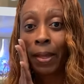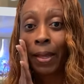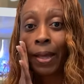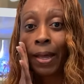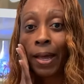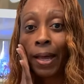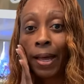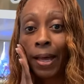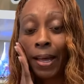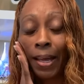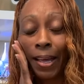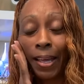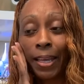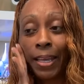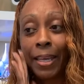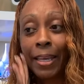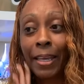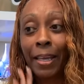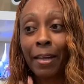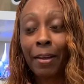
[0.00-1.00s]

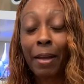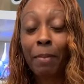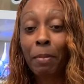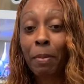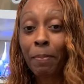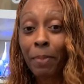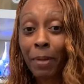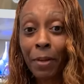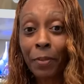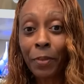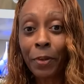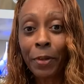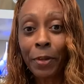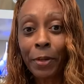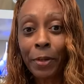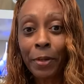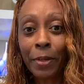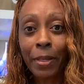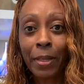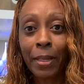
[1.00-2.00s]
I'm a
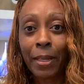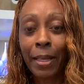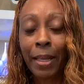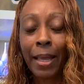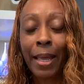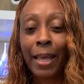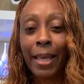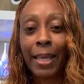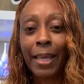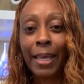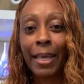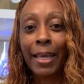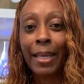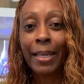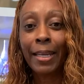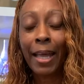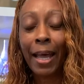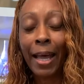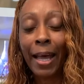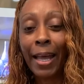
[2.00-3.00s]
mother
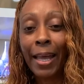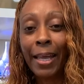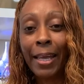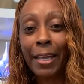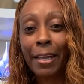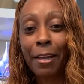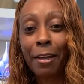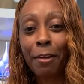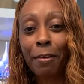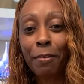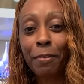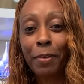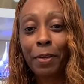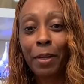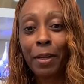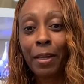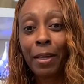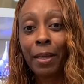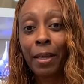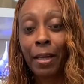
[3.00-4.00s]
and I have
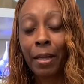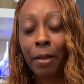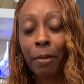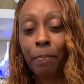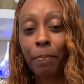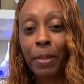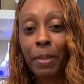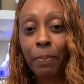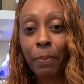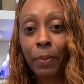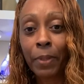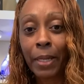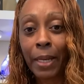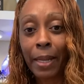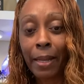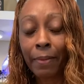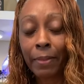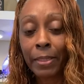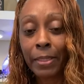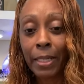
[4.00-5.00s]
people that I
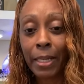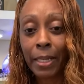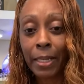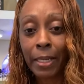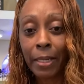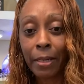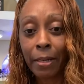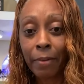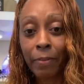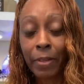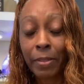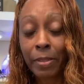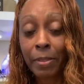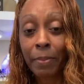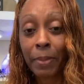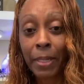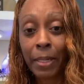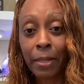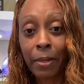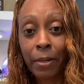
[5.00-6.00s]
have to take care of because I'm a
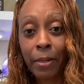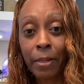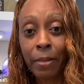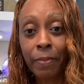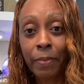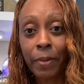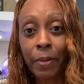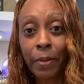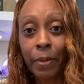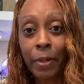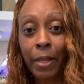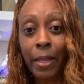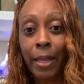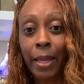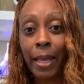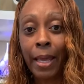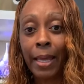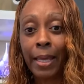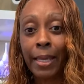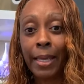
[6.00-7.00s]
caregiver,
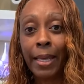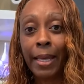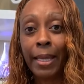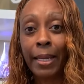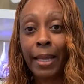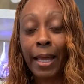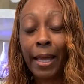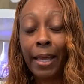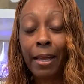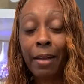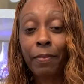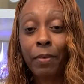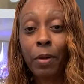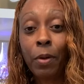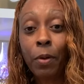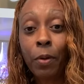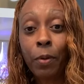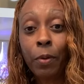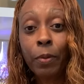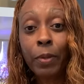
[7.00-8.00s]
and I have a
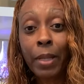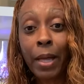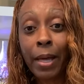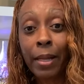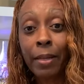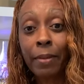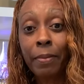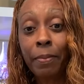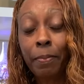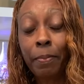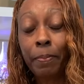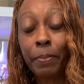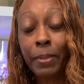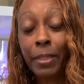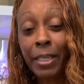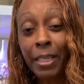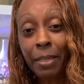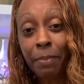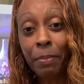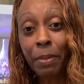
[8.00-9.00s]
whole lot of
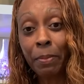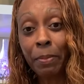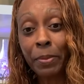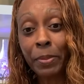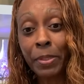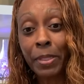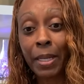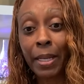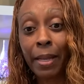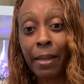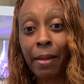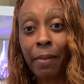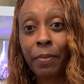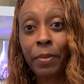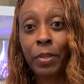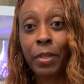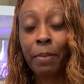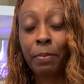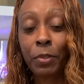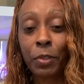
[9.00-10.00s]
team members that I have to
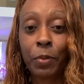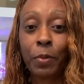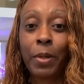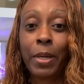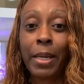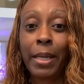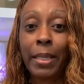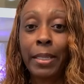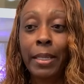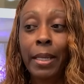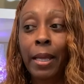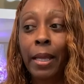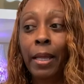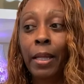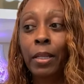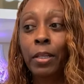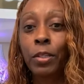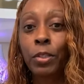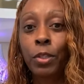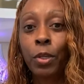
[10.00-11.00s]
help train.
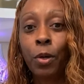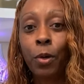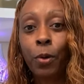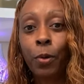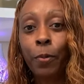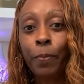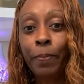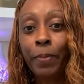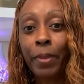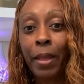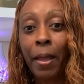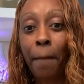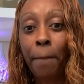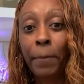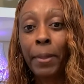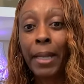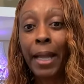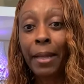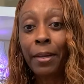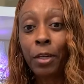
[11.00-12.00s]
So,
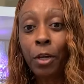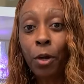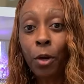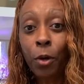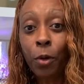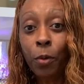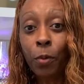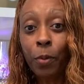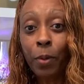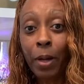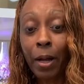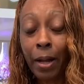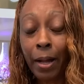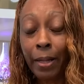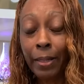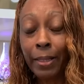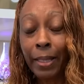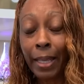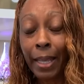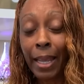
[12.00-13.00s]
but I know
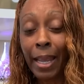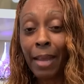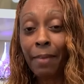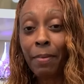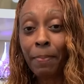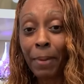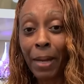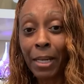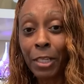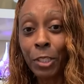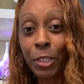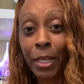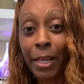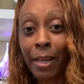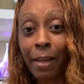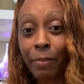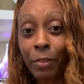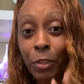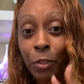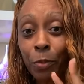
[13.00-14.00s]
everybody should
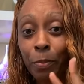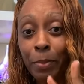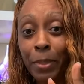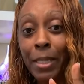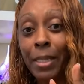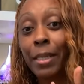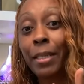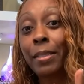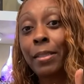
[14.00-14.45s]
have 2 minutes.